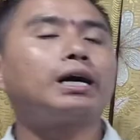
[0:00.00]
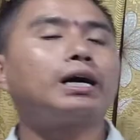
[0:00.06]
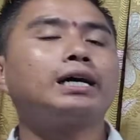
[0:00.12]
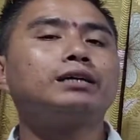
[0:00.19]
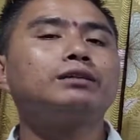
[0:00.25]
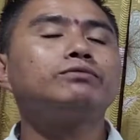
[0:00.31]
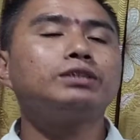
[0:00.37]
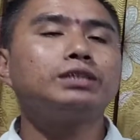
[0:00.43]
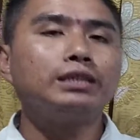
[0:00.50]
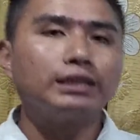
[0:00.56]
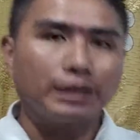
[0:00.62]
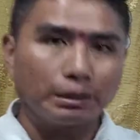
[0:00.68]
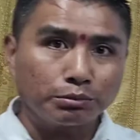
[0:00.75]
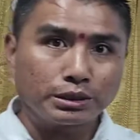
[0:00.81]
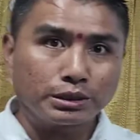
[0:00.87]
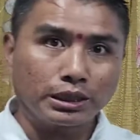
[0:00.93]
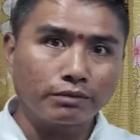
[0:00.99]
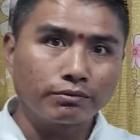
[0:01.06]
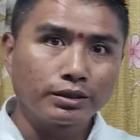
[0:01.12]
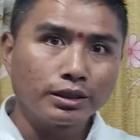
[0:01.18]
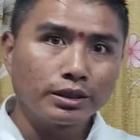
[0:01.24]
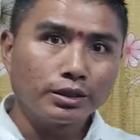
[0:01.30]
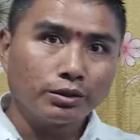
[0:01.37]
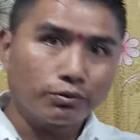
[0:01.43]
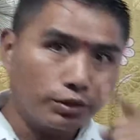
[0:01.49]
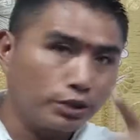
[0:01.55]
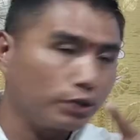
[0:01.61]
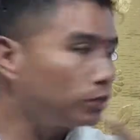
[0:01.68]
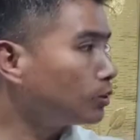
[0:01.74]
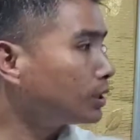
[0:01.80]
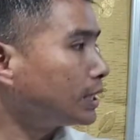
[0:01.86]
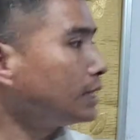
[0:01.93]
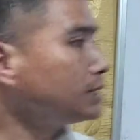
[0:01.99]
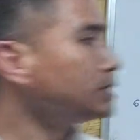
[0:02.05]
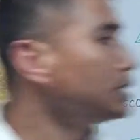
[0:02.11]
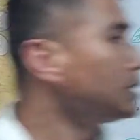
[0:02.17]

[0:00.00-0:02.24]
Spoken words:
ion within themselves, which is known as